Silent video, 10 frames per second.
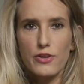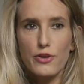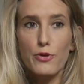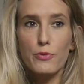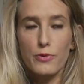
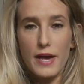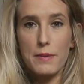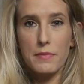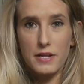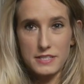you will
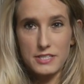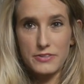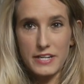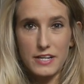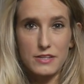get mud in your
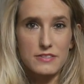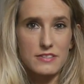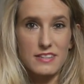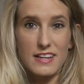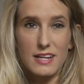
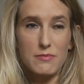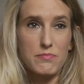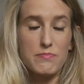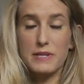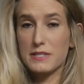nails and
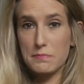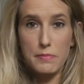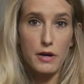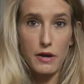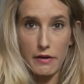bits of
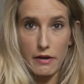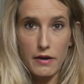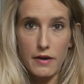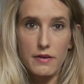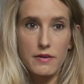
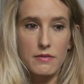burger,